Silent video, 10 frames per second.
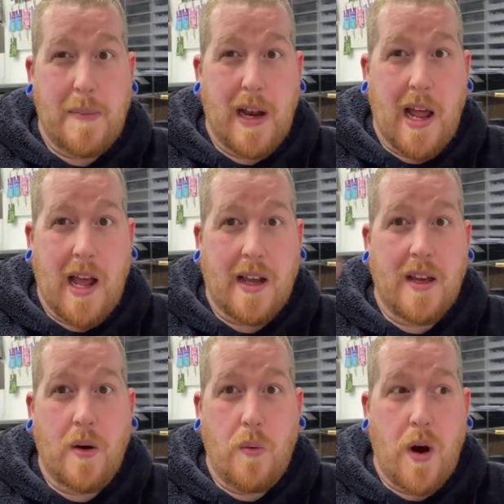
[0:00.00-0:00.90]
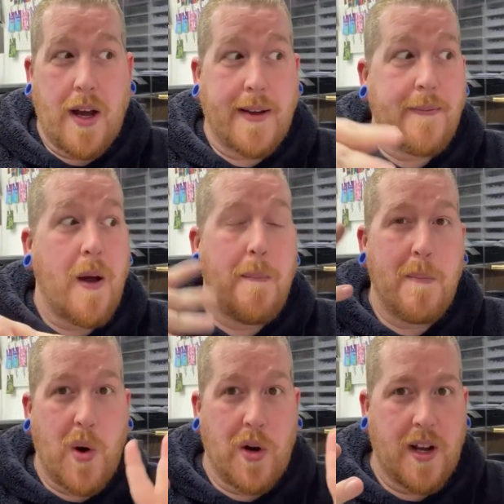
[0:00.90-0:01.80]
black, white,
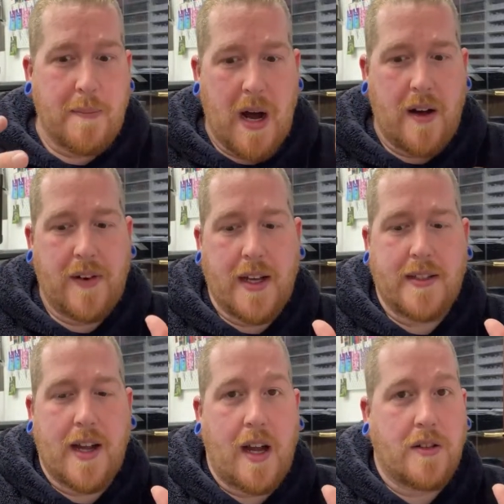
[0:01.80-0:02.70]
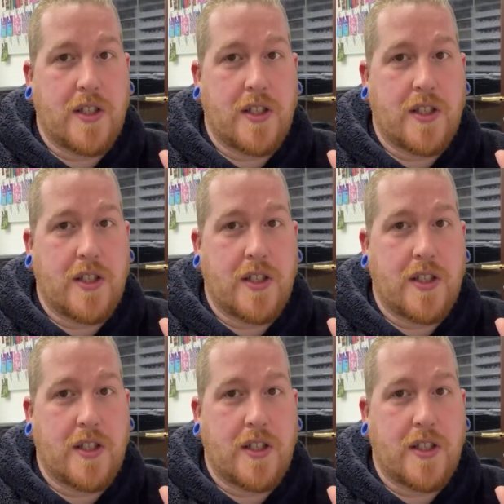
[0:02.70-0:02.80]
monarch butterfly style.